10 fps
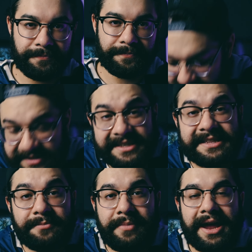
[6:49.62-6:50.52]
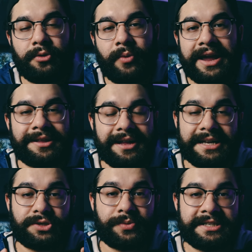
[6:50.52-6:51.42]
This is the main way
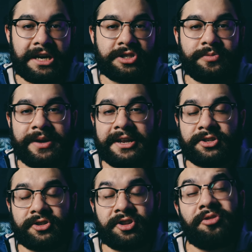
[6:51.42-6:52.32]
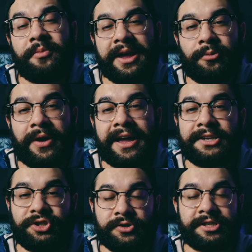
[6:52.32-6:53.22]
clients reach out to me, and it's also the main way I
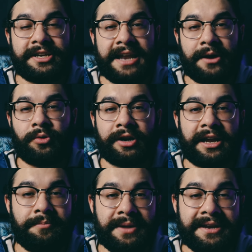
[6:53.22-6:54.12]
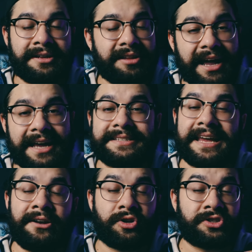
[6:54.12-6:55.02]
choose to network and meet clients
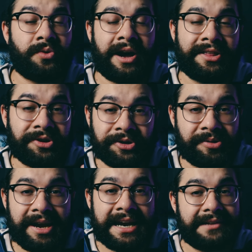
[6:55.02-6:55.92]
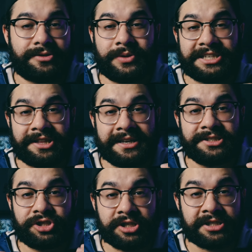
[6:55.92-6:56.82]
and also other creatives, which I think
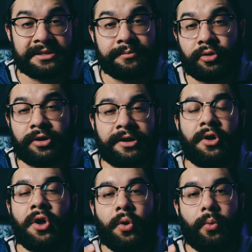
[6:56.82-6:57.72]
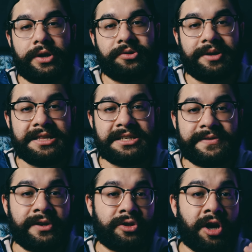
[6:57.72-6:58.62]
is just as important when you're in this
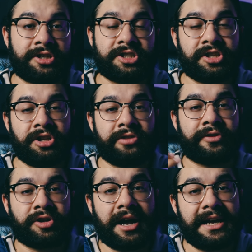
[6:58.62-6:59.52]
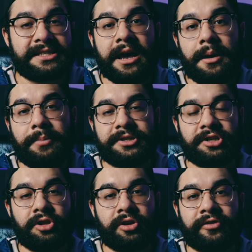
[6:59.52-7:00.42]
field, not just to look for clients, but to
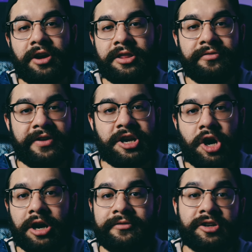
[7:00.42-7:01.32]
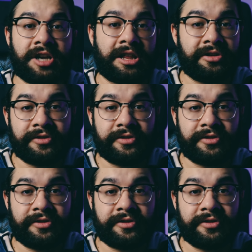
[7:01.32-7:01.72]
look for other videographers, other